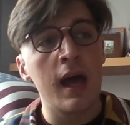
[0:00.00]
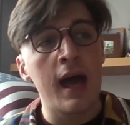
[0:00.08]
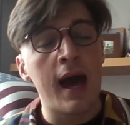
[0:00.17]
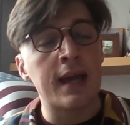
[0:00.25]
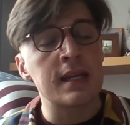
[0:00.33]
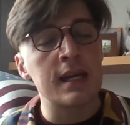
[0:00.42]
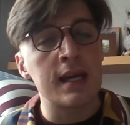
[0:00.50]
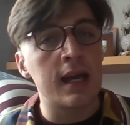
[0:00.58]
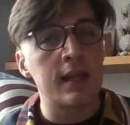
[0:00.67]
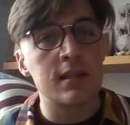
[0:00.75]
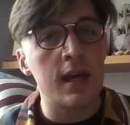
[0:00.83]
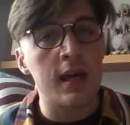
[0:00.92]
and
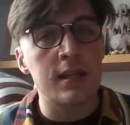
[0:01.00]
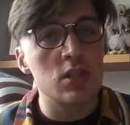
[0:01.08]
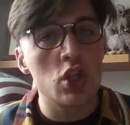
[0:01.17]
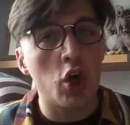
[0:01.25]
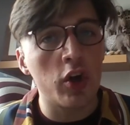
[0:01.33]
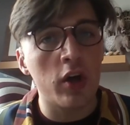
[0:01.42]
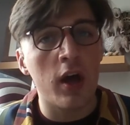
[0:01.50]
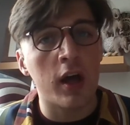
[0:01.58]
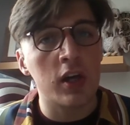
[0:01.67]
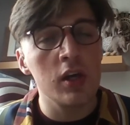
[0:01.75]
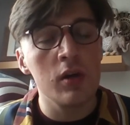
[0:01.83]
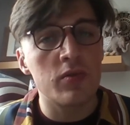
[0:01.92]
it's it's not a, a,
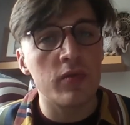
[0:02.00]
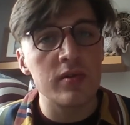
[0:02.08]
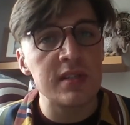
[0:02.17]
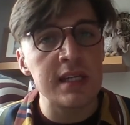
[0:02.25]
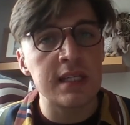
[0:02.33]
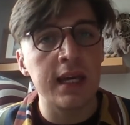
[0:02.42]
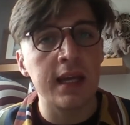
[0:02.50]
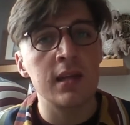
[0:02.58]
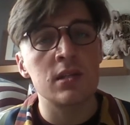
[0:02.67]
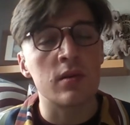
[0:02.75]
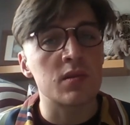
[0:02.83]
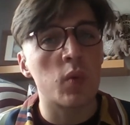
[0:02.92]
huge routine to get
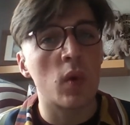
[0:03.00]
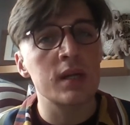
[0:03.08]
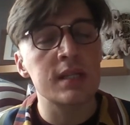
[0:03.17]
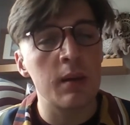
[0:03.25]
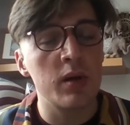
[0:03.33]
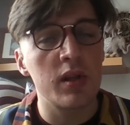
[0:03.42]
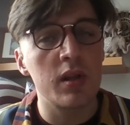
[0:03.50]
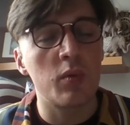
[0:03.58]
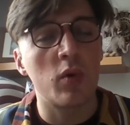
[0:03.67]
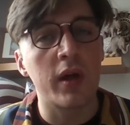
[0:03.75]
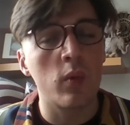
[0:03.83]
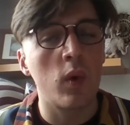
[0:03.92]
into. It's one tablet in the
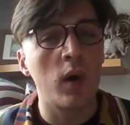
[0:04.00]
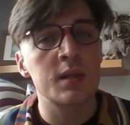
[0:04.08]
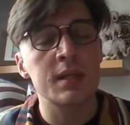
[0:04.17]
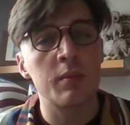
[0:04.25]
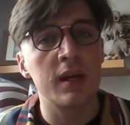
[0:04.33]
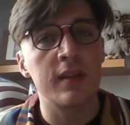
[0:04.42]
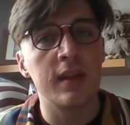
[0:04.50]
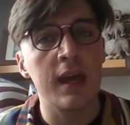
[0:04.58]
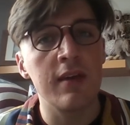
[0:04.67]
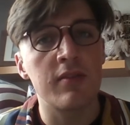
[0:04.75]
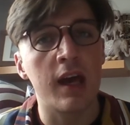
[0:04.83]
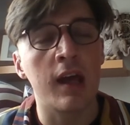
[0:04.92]
morning, one tablet in the
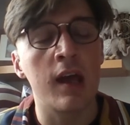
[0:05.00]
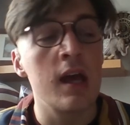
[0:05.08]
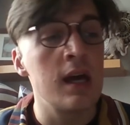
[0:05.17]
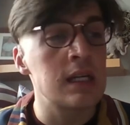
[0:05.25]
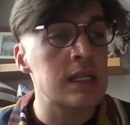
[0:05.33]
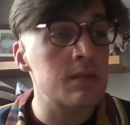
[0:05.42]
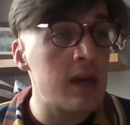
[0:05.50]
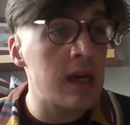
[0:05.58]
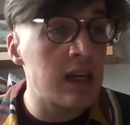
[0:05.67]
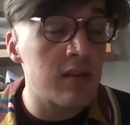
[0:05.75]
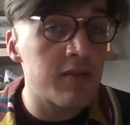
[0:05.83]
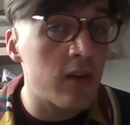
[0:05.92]
evening. Doesn't
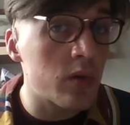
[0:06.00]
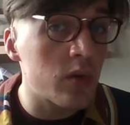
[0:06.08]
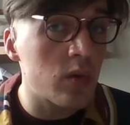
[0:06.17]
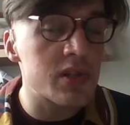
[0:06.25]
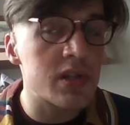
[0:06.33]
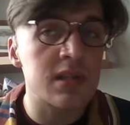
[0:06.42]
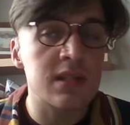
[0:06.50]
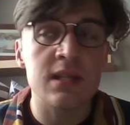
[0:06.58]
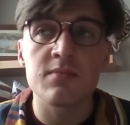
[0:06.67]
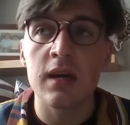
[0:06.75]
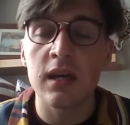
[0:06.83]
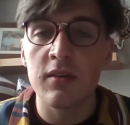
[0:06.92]
make you feel nauseous,
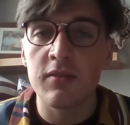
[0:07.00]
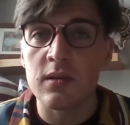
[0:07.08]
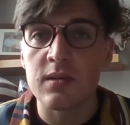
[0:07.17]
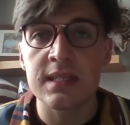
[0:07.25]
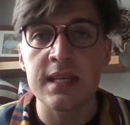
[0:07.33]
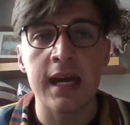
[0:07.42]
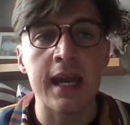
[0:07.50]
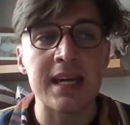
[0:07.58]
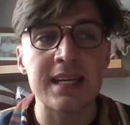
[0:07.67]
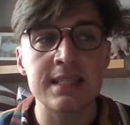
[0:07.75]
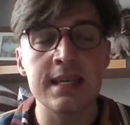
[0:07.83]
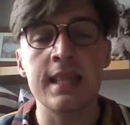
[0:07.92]
doesn't make you feel sick, and I
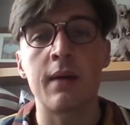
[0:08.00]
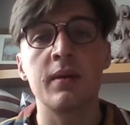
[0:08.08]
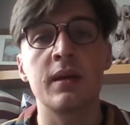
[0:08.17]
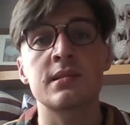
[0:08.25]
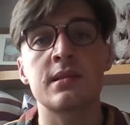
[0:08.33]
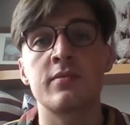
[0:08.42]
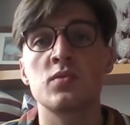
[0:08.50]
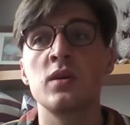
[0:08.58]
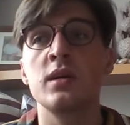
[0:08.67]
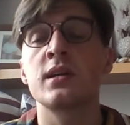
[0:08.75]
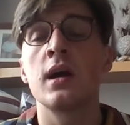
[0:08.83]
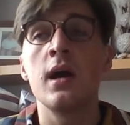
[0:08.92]
say that because I've
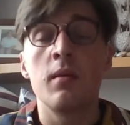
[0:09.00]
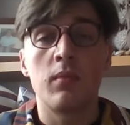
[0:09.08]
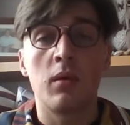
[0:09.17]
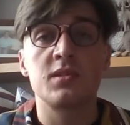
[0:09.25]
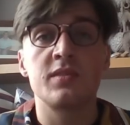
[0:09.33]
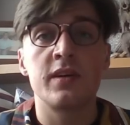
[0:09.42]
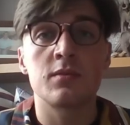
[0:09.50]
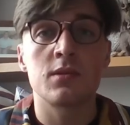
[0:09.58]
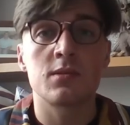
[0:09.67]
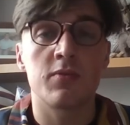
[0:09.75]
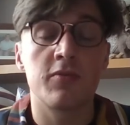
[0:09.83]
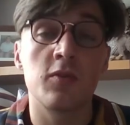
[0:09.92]
tried
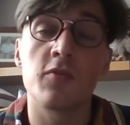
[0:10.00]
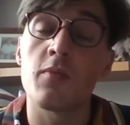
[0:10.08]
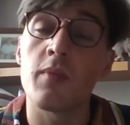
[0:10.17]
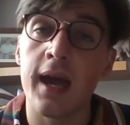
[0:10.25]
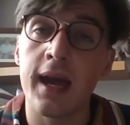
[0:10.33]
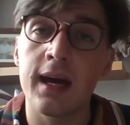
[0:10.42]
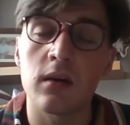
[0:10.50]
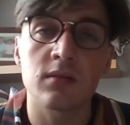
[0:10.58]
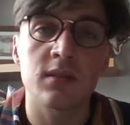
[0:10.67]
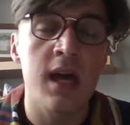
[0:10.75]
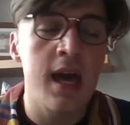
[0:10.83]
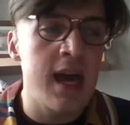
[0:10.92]
multivitamins before for my
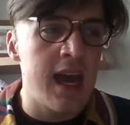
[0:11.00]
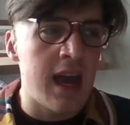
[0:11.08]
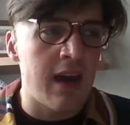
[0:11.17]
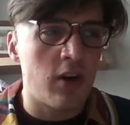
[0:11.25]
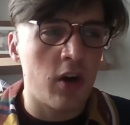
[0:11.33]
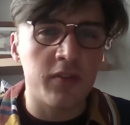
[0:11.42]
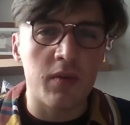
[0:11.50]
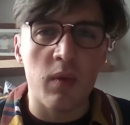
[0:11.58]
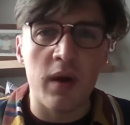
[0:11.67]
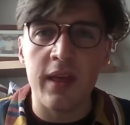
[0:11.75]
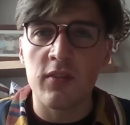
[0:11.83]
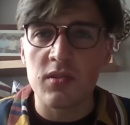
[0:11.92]
health, and very often
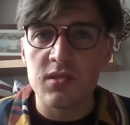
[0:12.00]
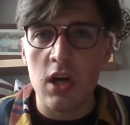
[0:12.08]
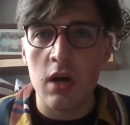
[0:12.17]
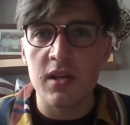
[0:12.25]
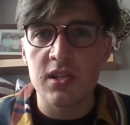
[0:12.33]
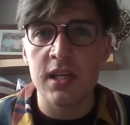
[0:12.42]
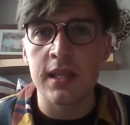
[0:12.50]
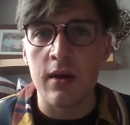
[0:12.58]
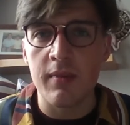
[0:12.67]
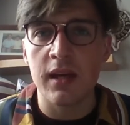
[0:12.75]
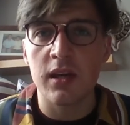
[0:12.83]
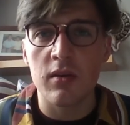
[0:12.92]
where they've got so much in, they'll
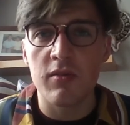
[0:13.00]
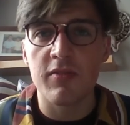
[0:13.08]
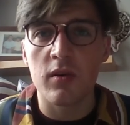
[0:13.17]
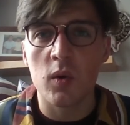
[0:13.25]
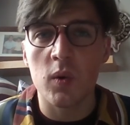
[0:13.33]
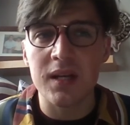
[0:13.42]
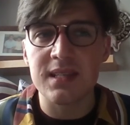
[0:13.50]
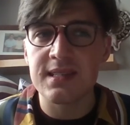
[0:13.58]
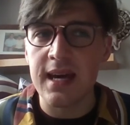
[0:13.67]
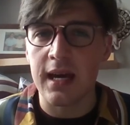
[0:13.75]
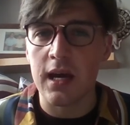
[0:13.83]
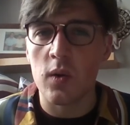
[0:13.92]
make you feel quite
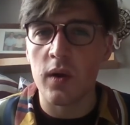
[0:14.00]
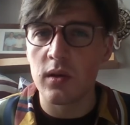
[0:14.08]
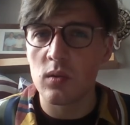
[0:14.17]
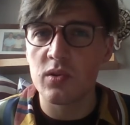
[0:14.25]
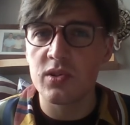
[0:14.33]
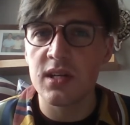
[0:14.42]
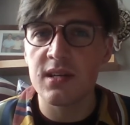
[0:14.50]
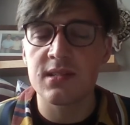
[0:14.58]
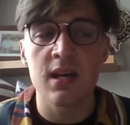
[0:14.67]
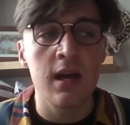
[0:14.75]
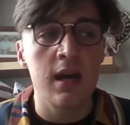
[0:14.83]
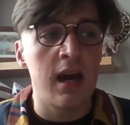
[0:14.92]
sick and quite nauseous,
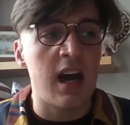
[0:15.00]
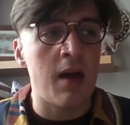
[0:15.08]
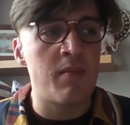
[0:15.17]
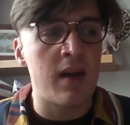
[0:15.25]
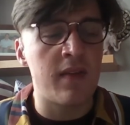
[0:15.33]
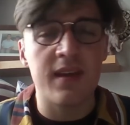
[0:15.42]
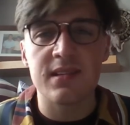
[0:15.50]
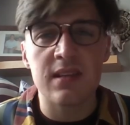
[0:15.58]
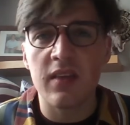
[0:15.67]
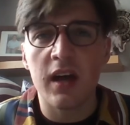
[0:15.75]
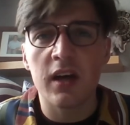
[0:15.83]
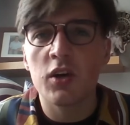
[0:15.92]
um, and that's
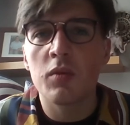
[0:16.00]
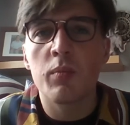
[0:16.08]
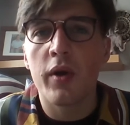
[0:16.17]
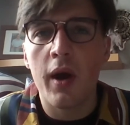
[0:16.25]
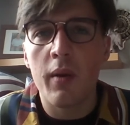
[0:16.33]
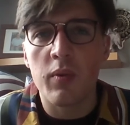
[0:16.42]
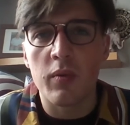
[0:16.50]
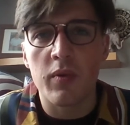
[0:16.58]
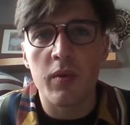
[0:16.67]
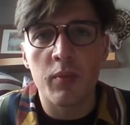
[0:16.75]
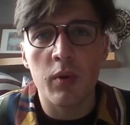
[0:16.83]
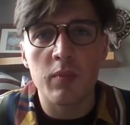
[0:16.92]
something I couldn't put up with with
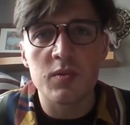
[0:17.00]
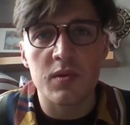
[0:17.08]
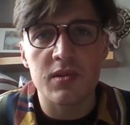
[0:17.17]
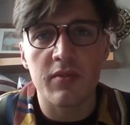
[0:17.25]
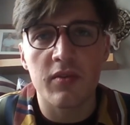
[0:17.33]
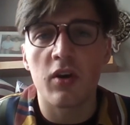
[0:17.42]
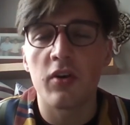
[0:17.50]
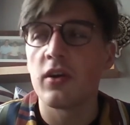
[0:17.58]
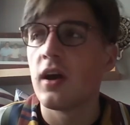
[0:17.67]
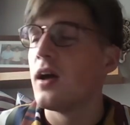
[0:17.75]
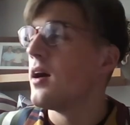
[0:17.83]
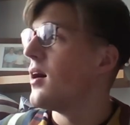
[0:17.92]
the problems which I've got.
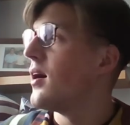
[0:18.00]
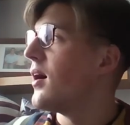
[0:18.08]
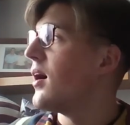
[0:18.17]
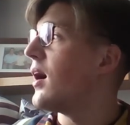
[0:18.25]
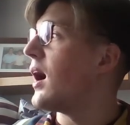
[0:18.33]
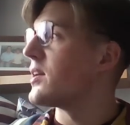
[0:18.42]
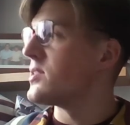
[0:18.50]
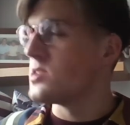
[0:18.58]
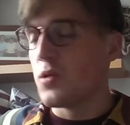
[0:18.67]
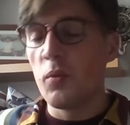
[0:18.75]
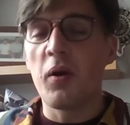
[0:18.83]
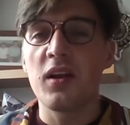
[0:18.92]
I
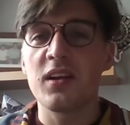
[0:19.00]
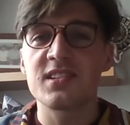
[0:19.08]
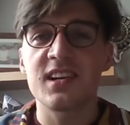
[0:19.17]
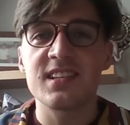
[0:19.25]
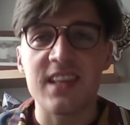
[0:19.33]
do apologise,